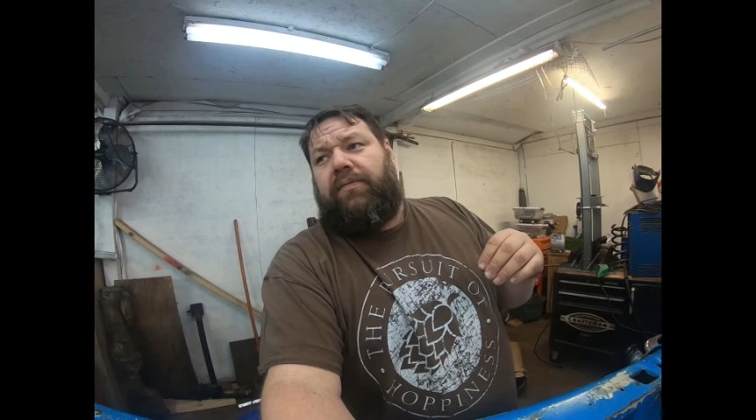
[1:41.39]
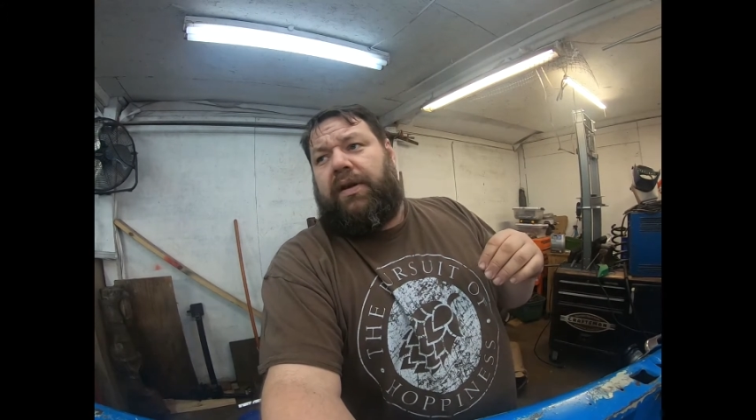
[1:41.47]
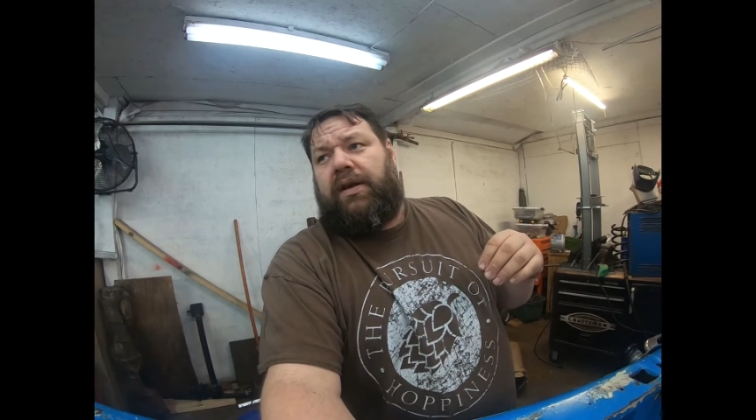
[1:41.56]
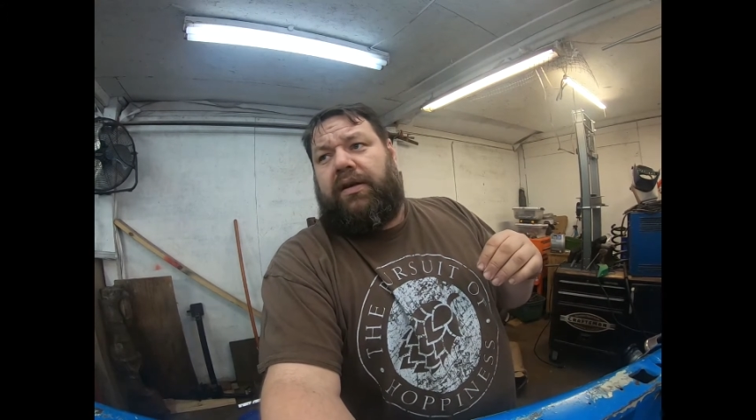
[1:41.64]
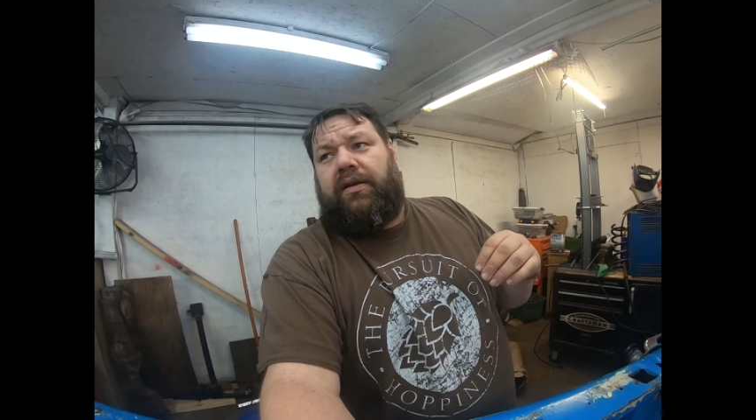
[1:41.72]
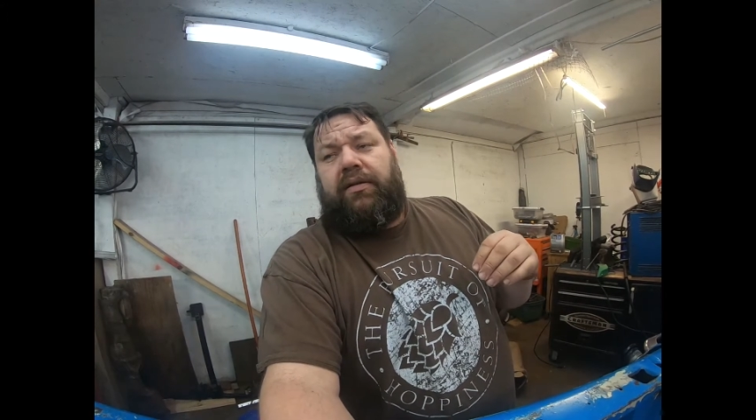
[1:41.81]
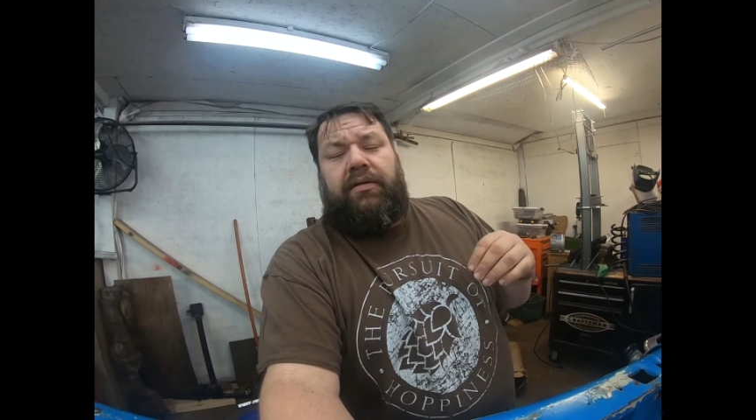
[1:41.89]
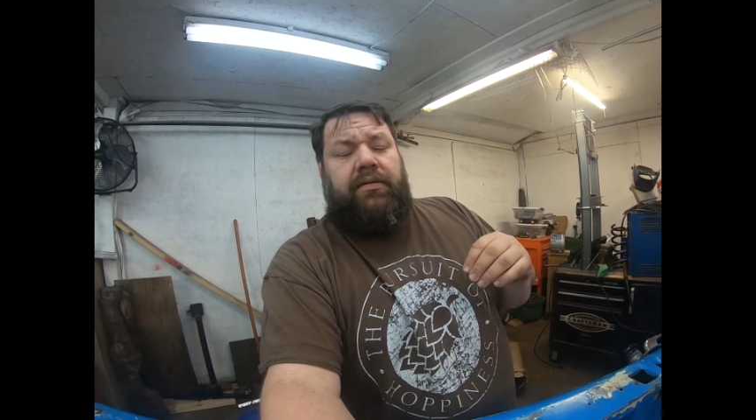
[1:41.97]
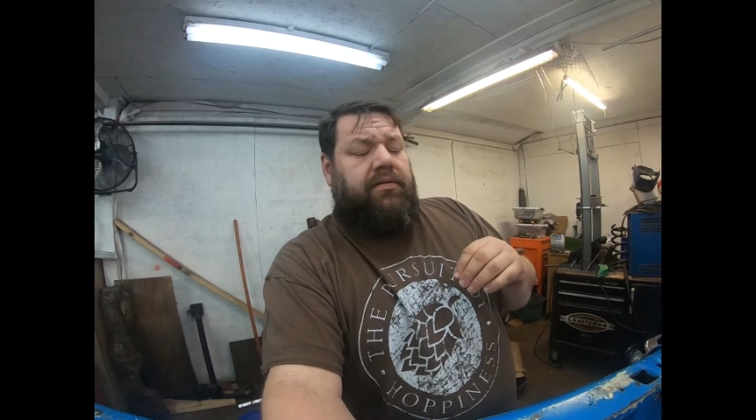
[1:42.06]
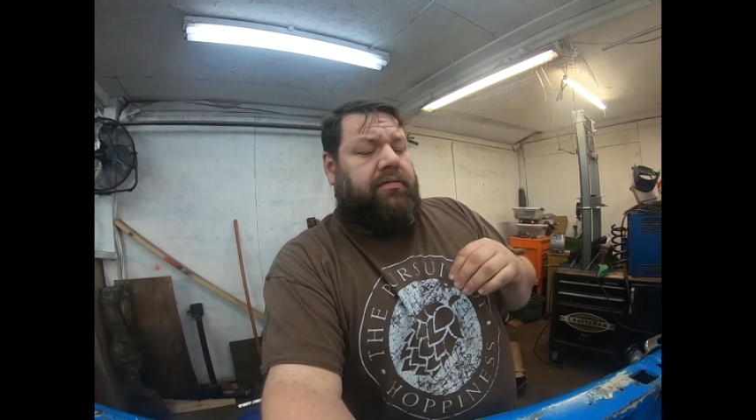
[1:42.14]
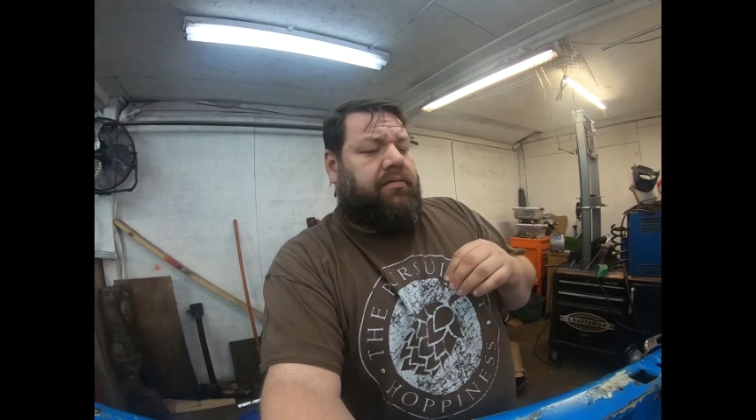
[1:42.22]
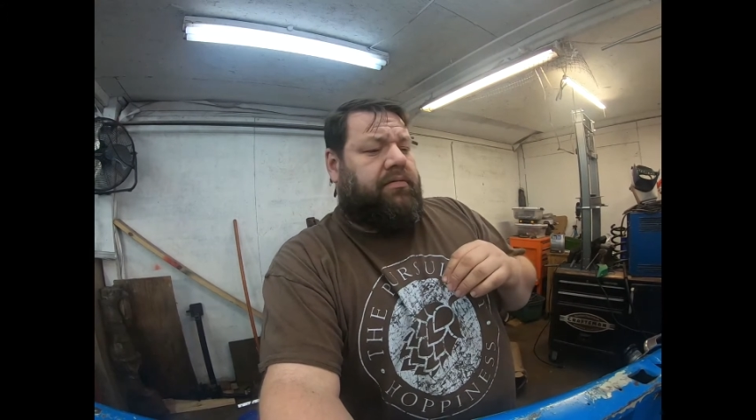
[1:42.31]
me
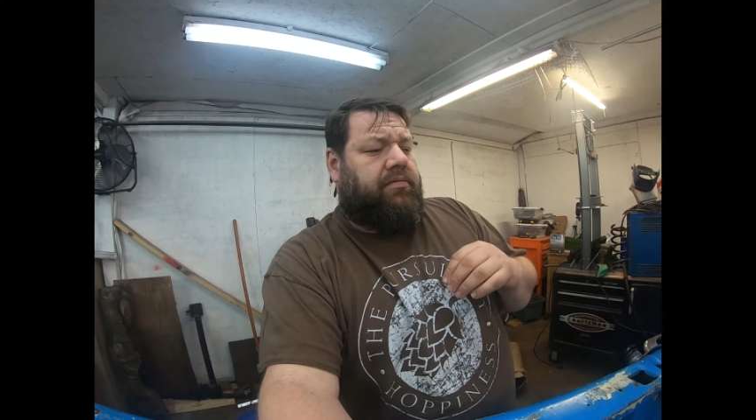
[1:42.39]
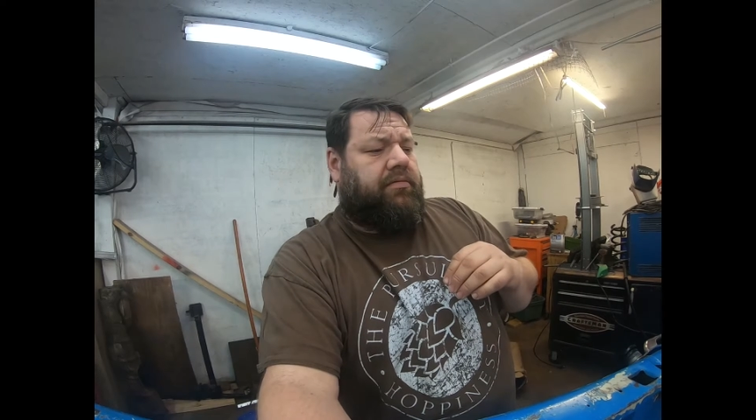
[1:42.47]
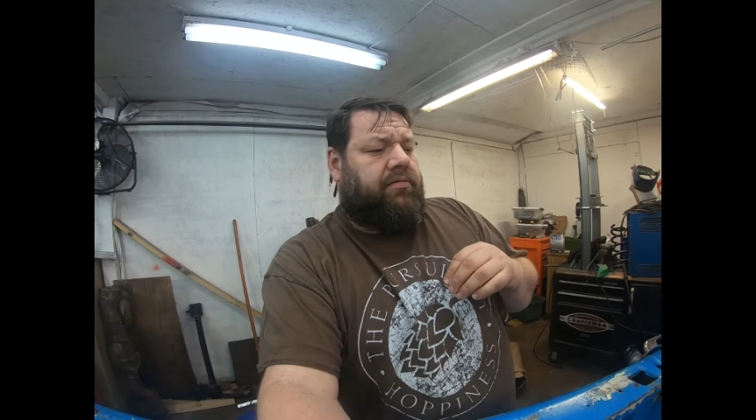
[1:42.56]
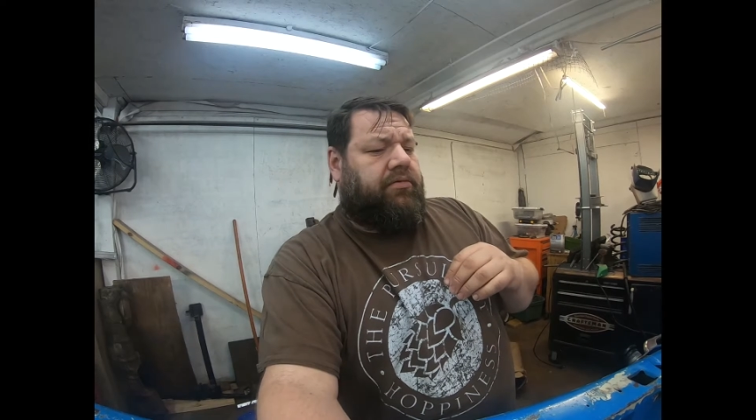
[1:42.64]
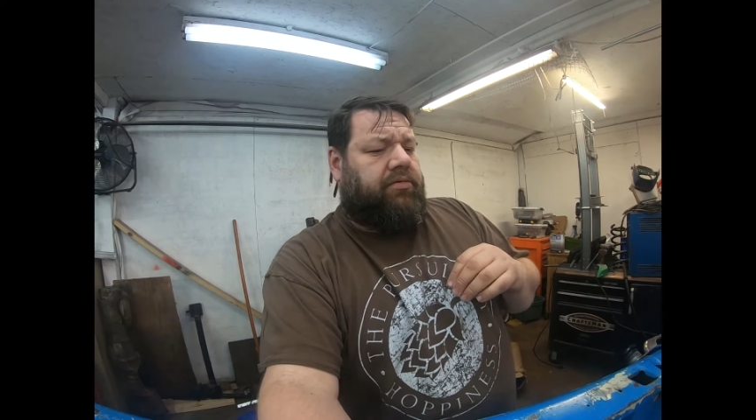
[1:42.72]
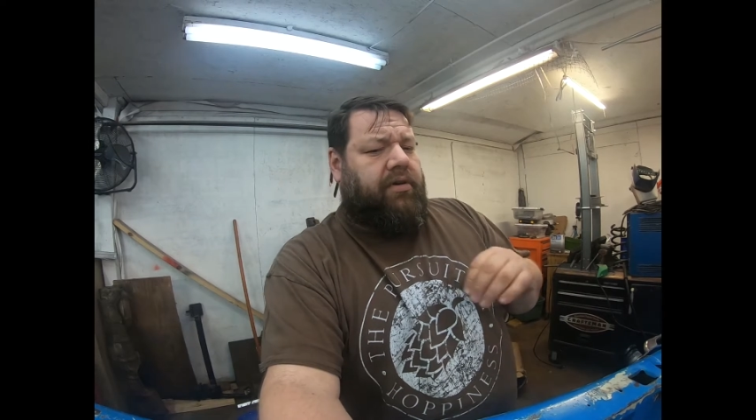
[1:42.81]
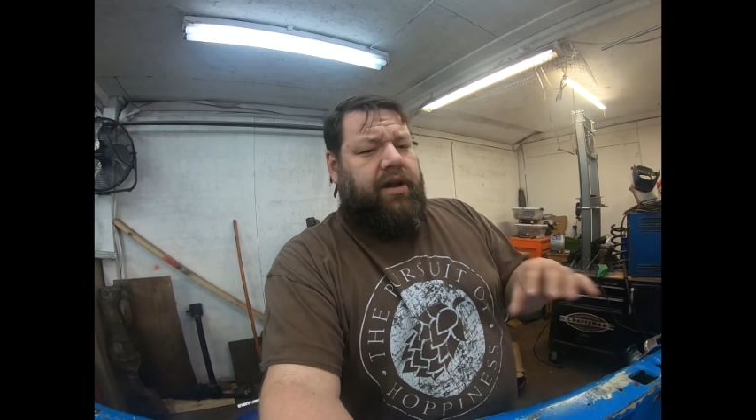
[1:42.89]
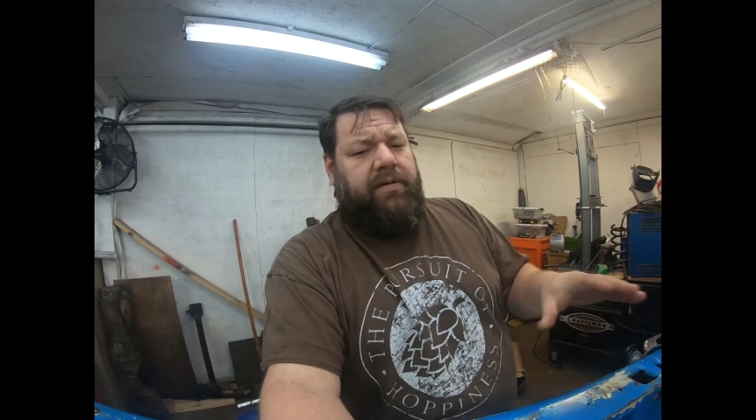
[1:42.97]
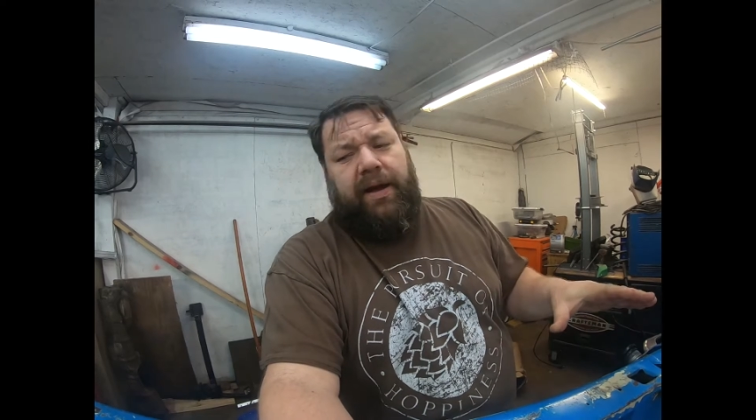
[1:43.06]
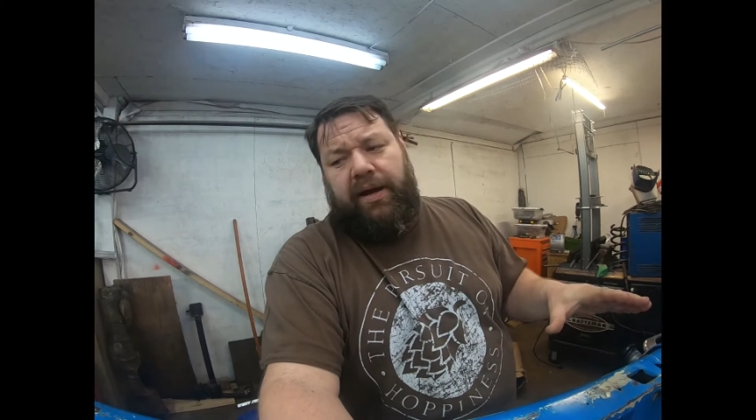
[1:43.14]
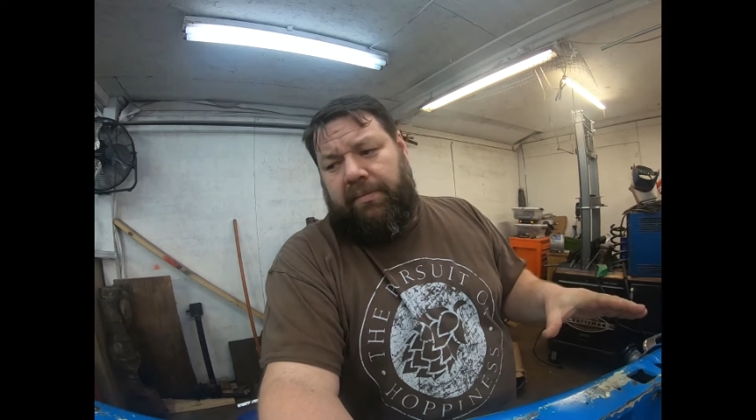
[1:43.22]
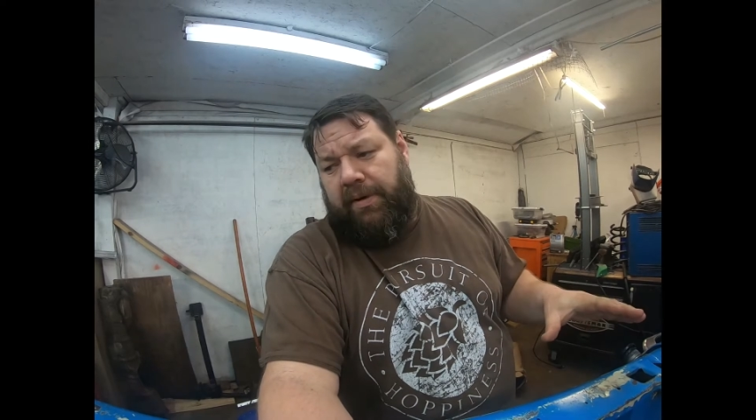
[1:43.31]
a great
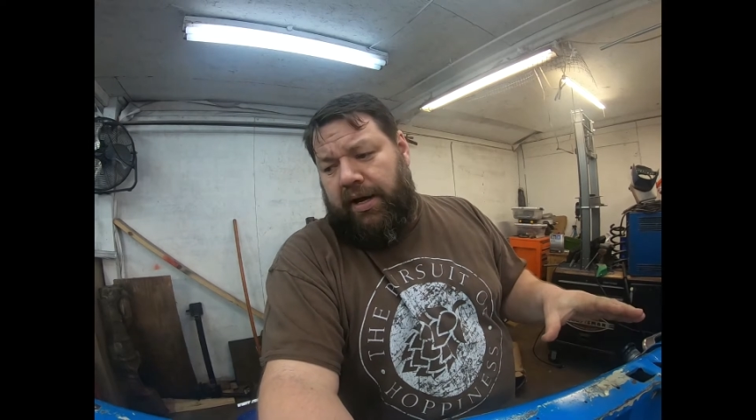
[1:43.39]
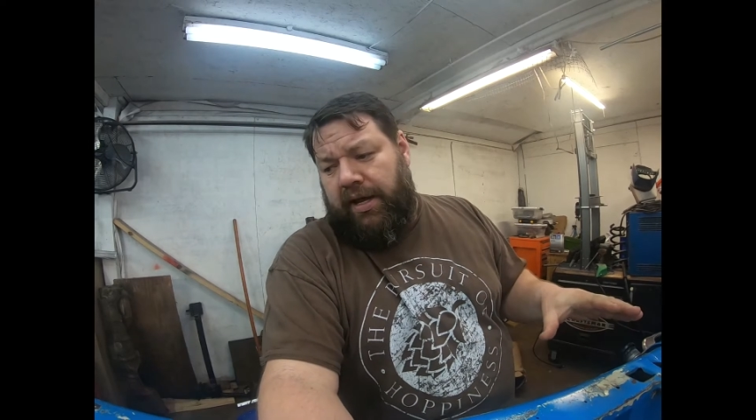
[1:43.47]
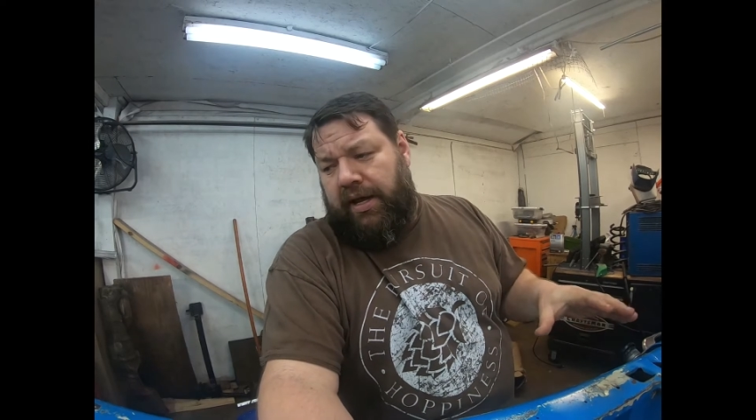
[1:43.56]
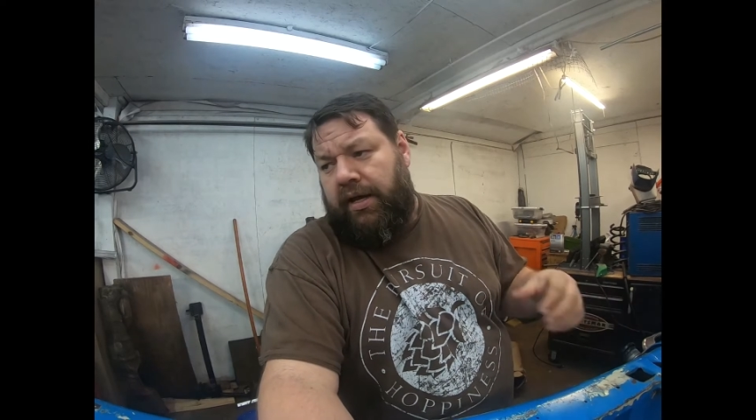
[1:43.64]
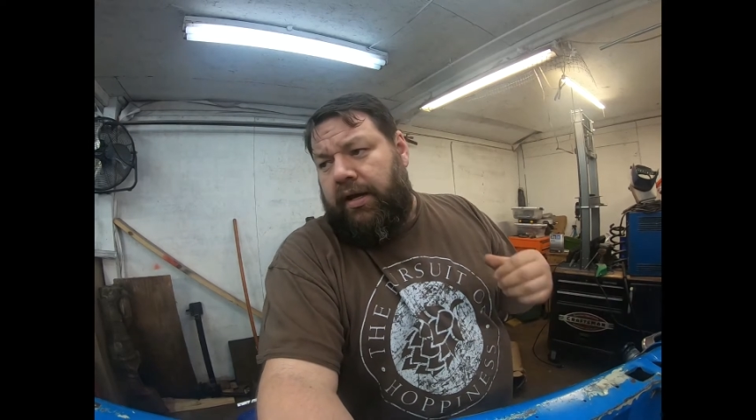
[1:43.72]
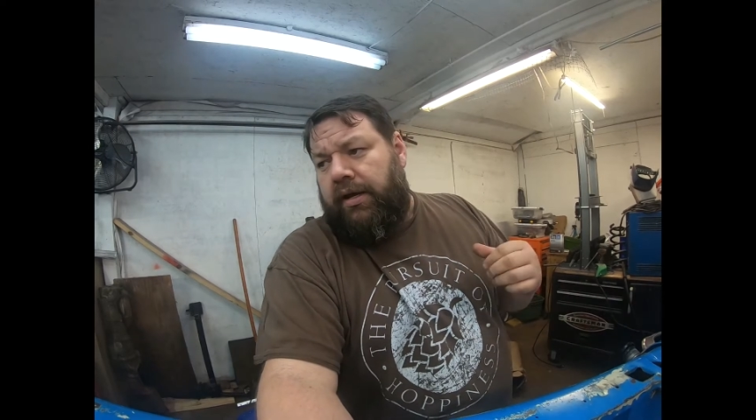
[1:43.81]
amount of money.